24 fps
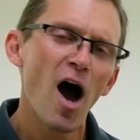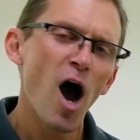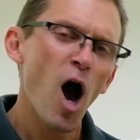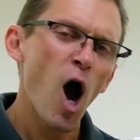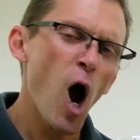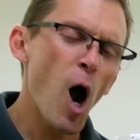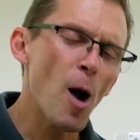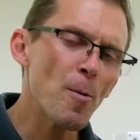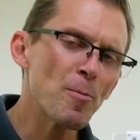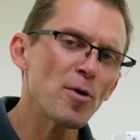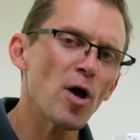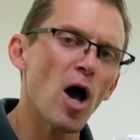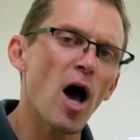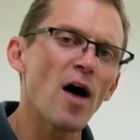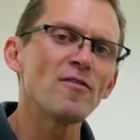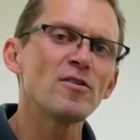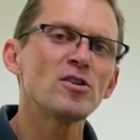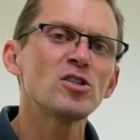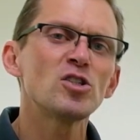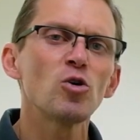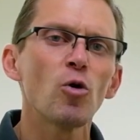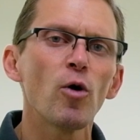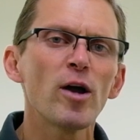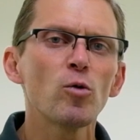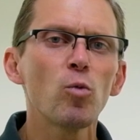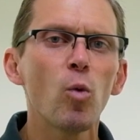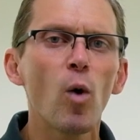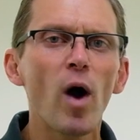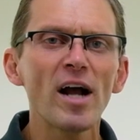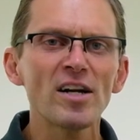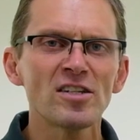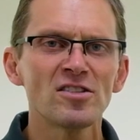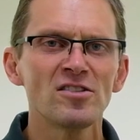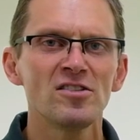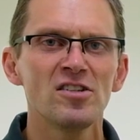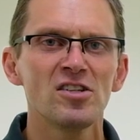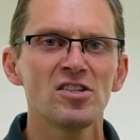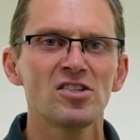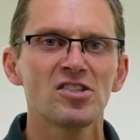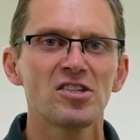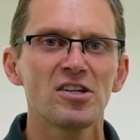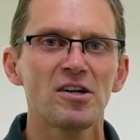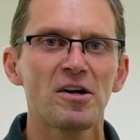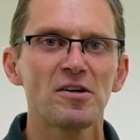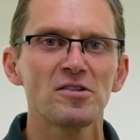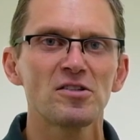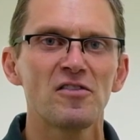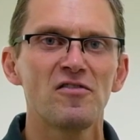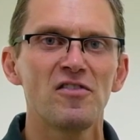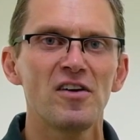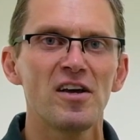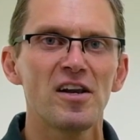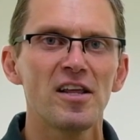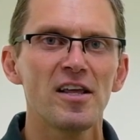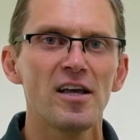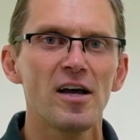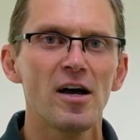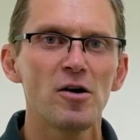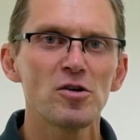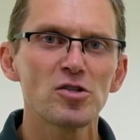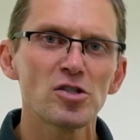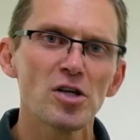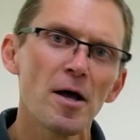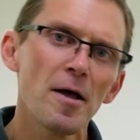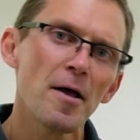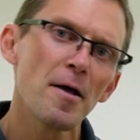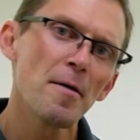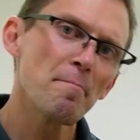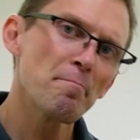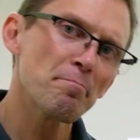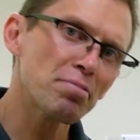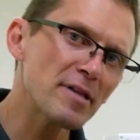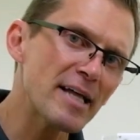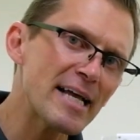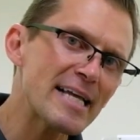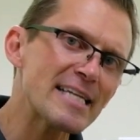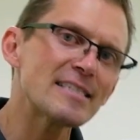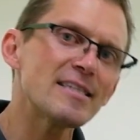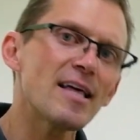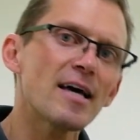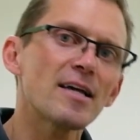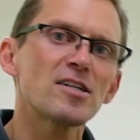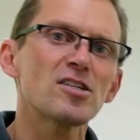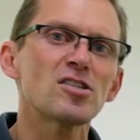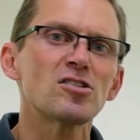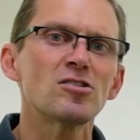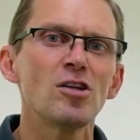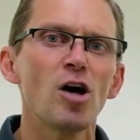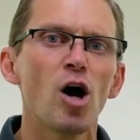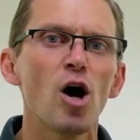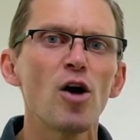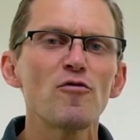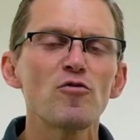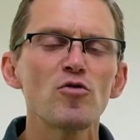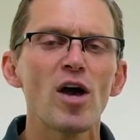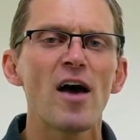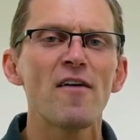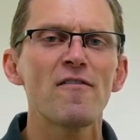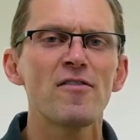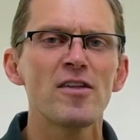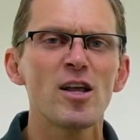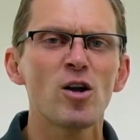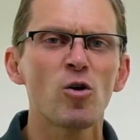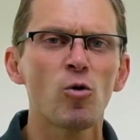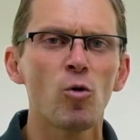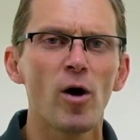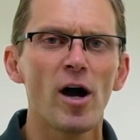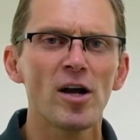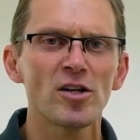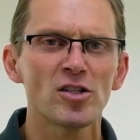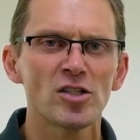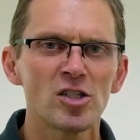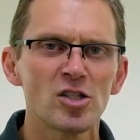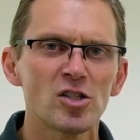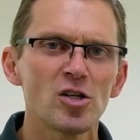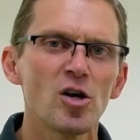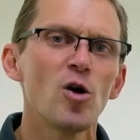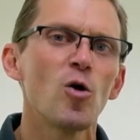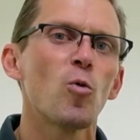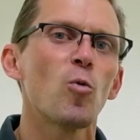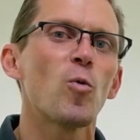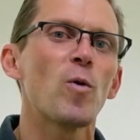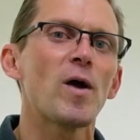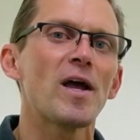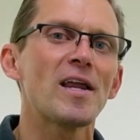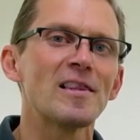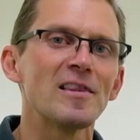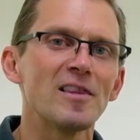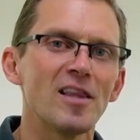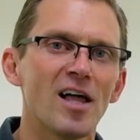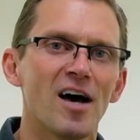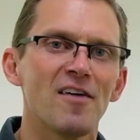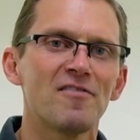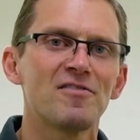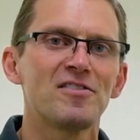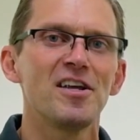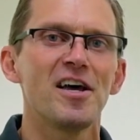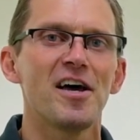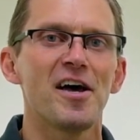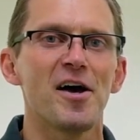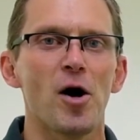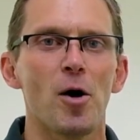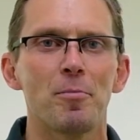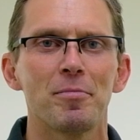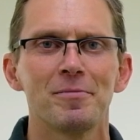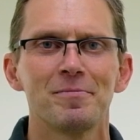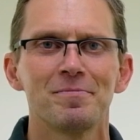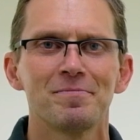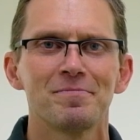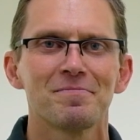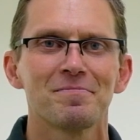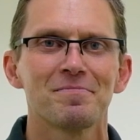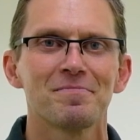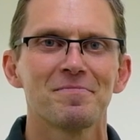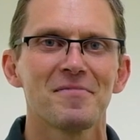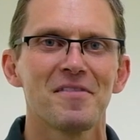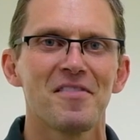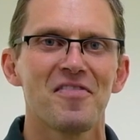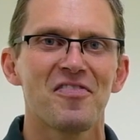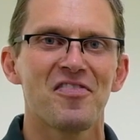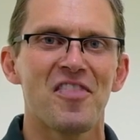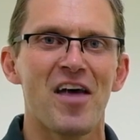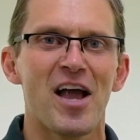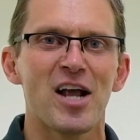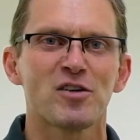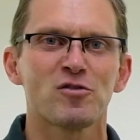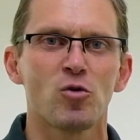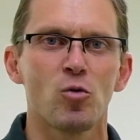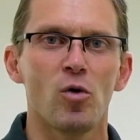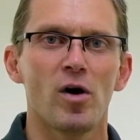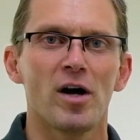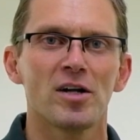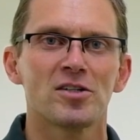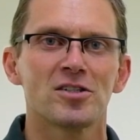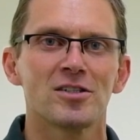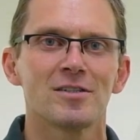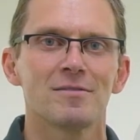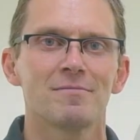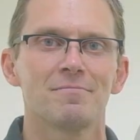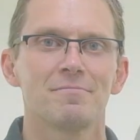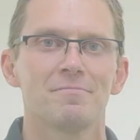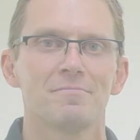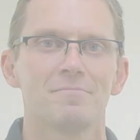Hope y'all have enjoyed watching this series of videos. Please let us know if you have any questions. We'd love to help. Thanks for watching.